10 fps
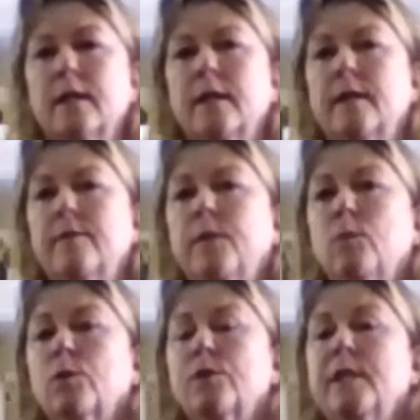If you
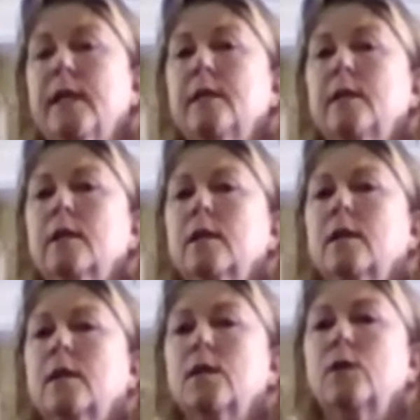were standing,
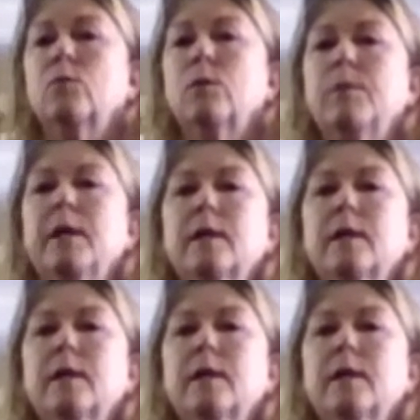you would be